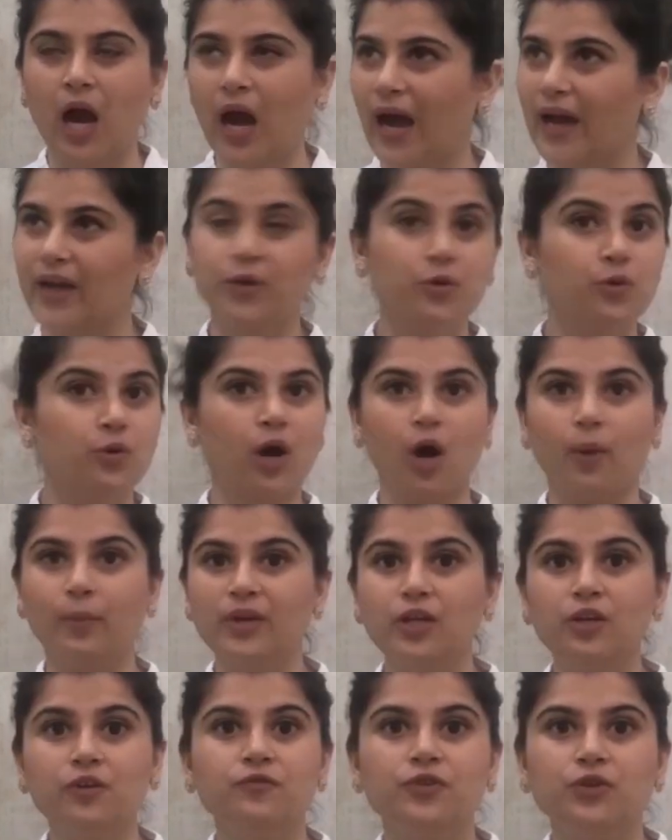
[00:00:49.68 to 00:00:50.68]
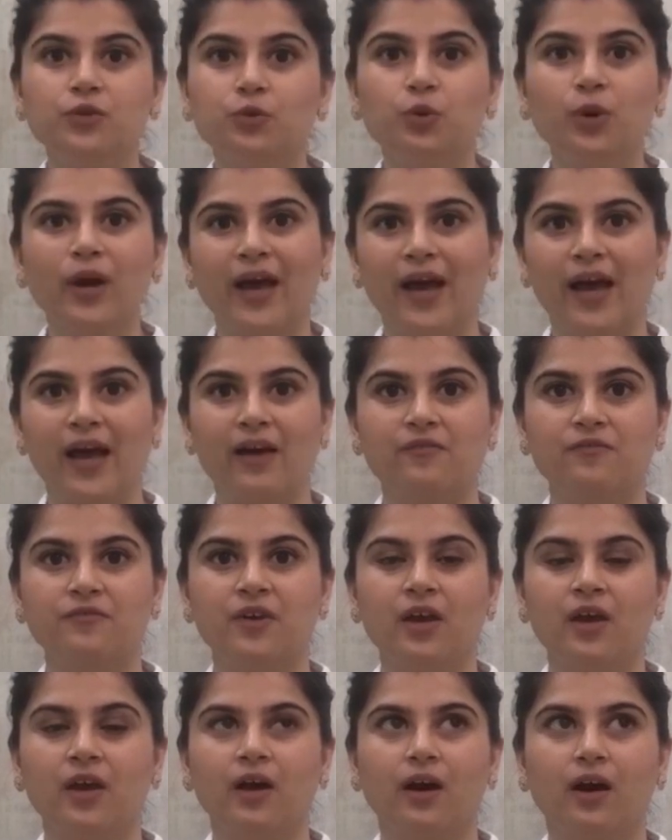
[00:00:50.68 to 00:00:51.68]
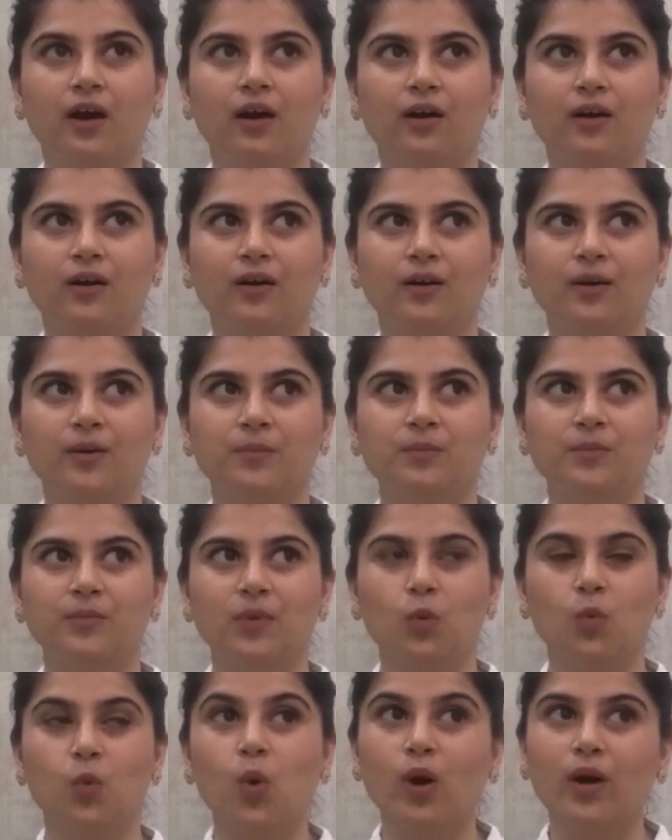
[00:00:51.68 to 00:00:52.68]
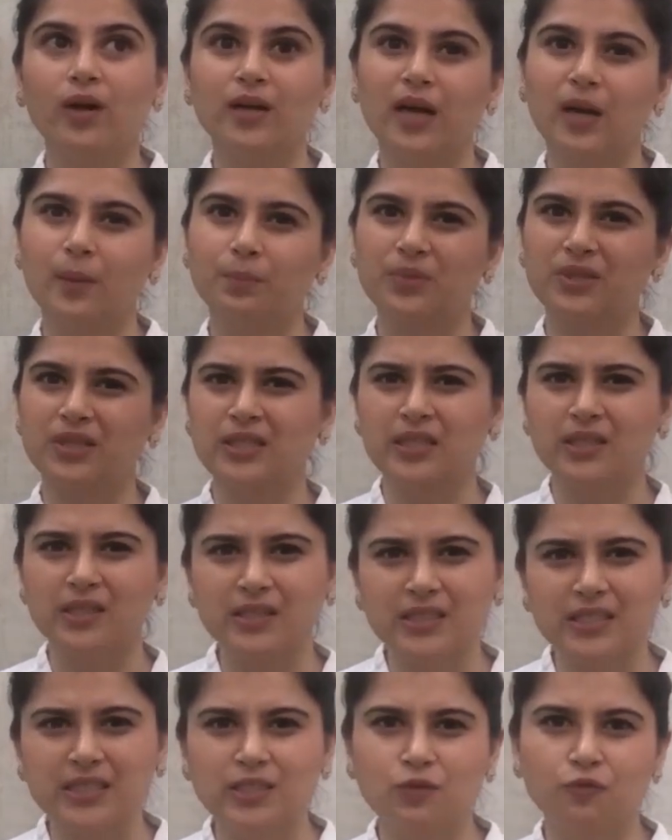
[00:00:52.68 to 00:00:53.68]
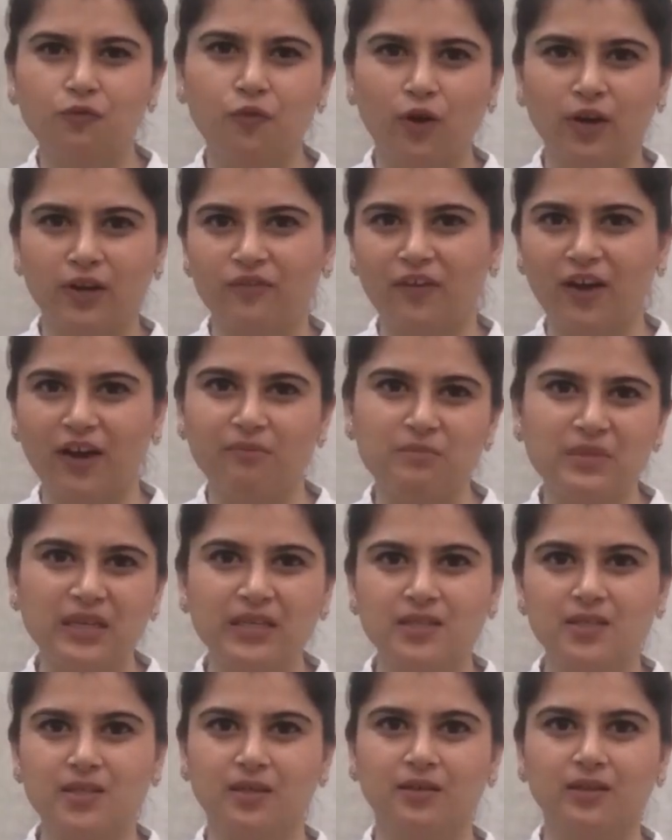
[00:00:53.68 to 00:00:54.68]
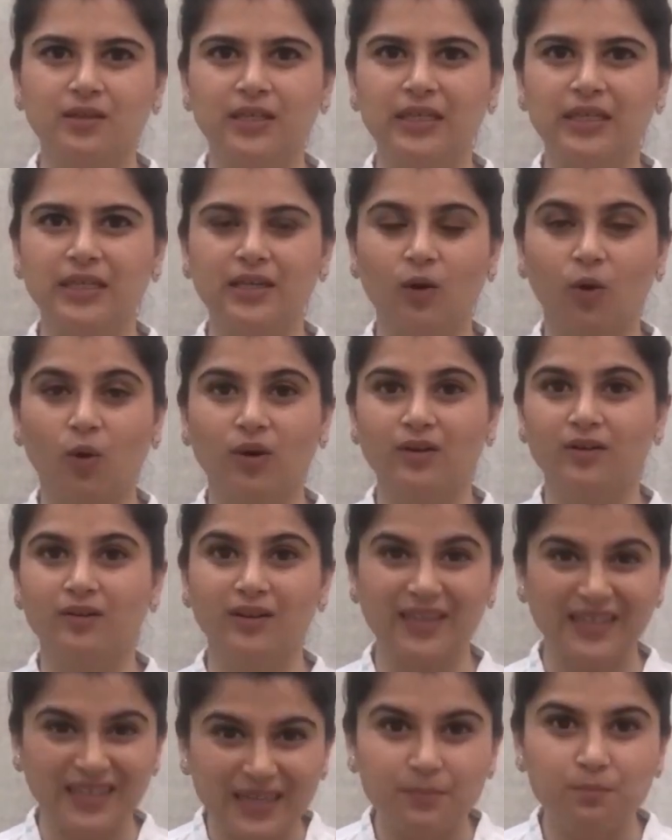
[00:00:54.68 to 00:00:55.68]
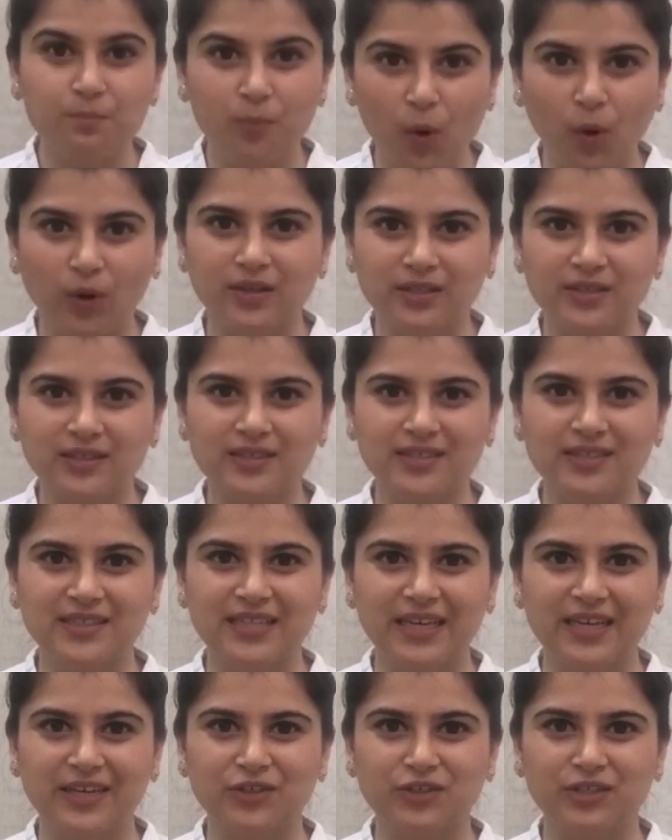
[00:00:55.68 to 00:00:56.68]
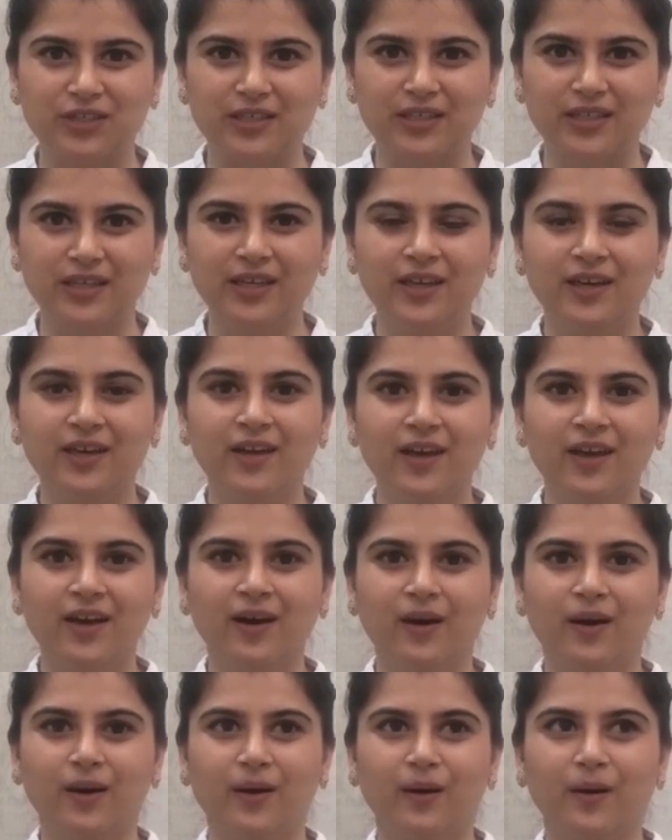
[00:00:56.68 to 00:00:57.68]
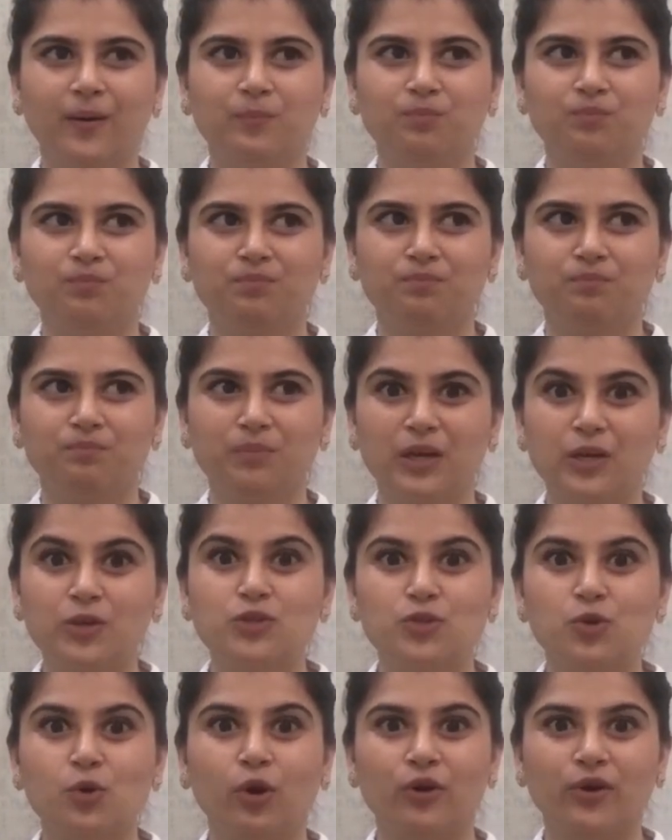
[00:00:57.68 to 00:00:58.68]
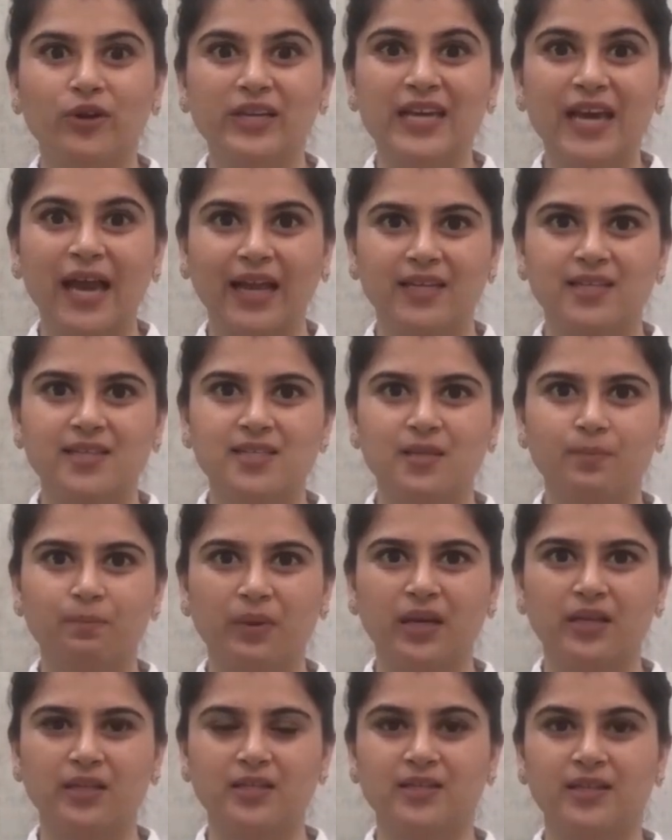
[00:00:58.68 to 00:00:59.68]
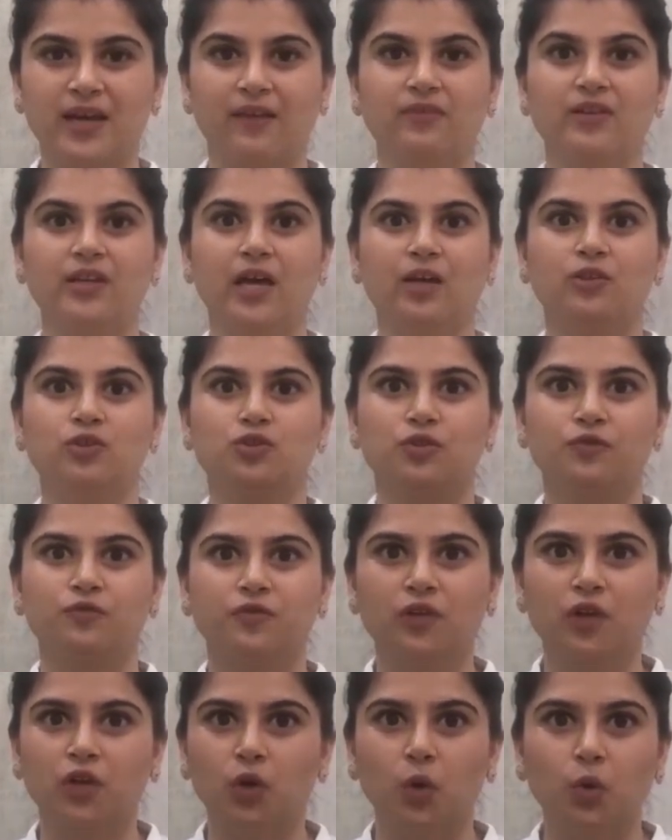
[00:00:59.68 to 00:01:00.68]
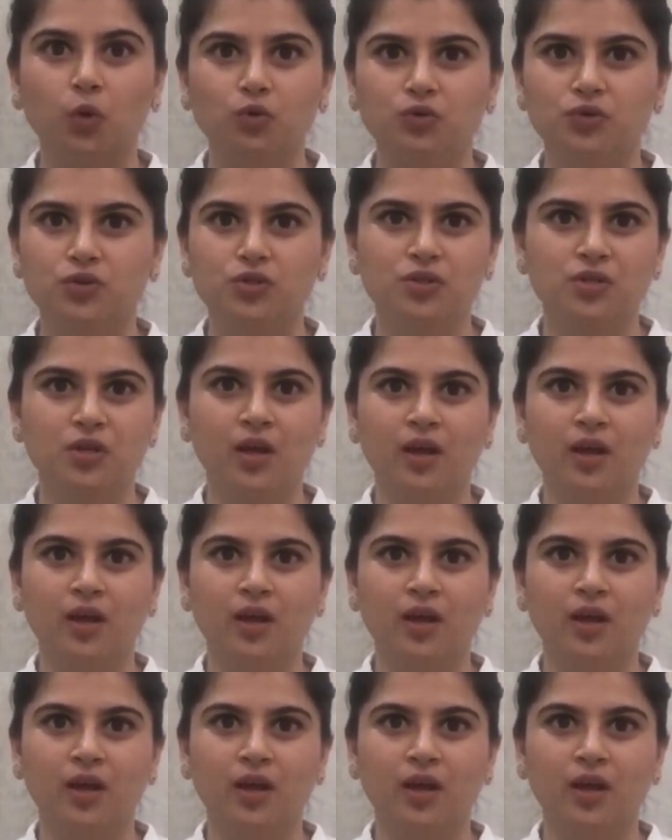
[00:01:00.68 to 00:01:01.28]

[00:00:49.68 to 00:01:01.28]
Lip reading: I don't know how many of you have woken up 30 to 45 minutes early on an important day really, because you already anticipate an avalanche of clothes